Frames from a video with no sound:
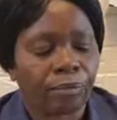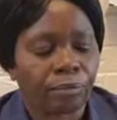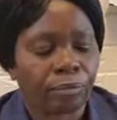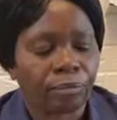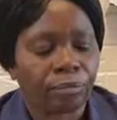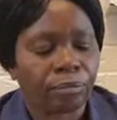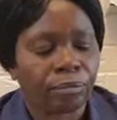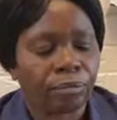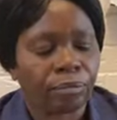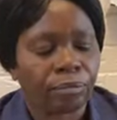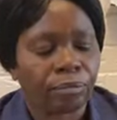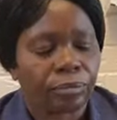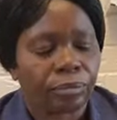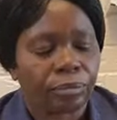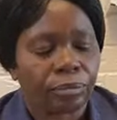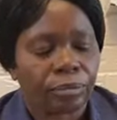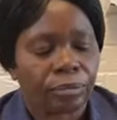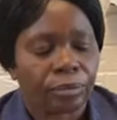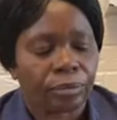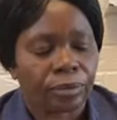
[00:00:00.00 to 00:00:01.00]

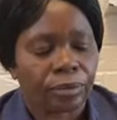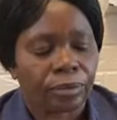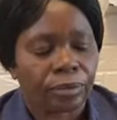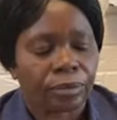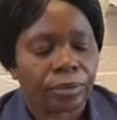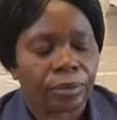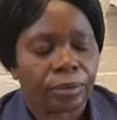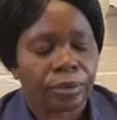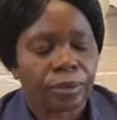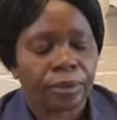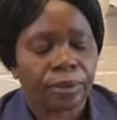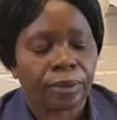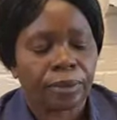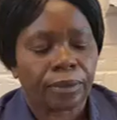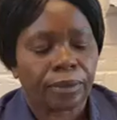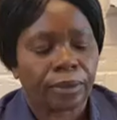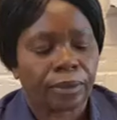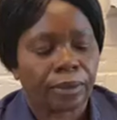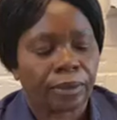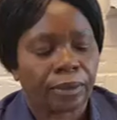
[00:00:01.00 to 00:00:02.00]
And they shall
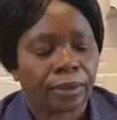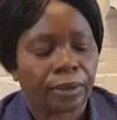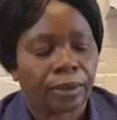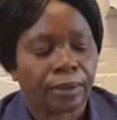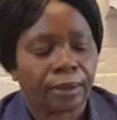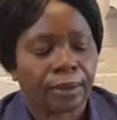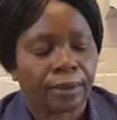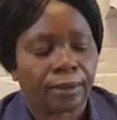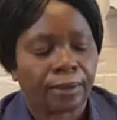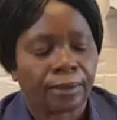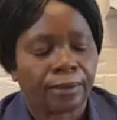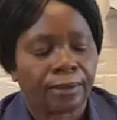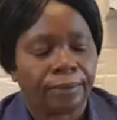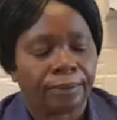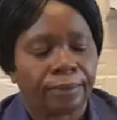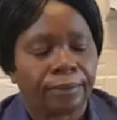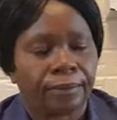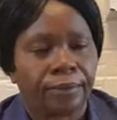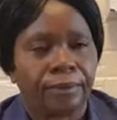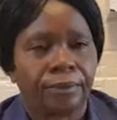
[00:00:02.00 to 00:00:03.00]
become one in thine
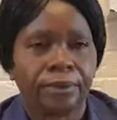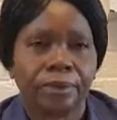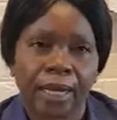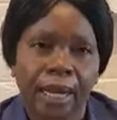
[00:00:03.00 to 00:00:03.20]
hand.